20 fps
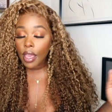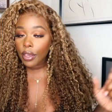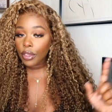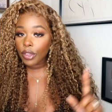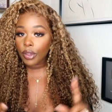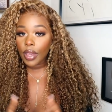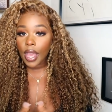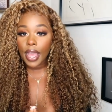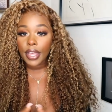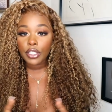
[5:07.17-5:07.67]

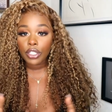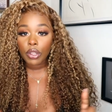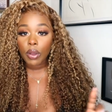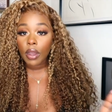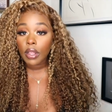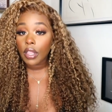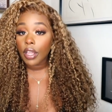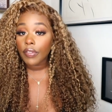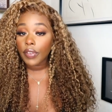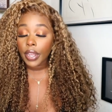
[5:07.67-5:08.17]
You guys know
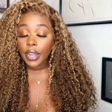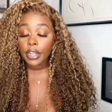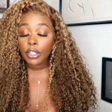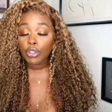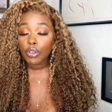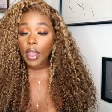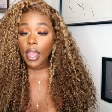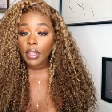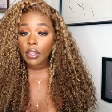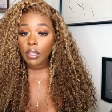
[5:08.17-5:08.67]
I love air
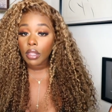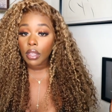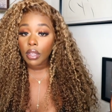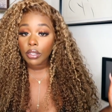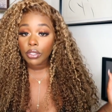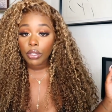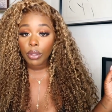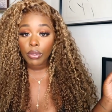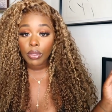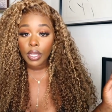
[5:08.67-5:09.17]
dry
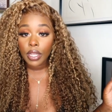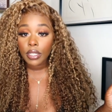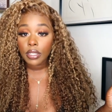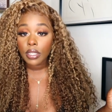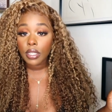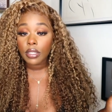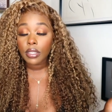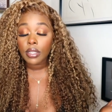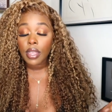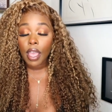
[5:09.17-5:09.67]
looks, so this
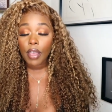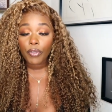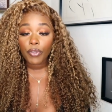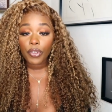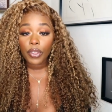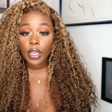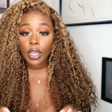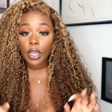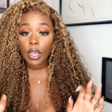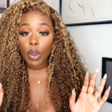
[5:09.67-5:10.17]
is
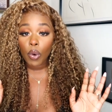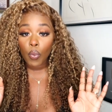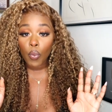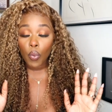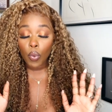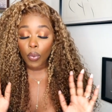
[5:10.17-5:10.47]
definitely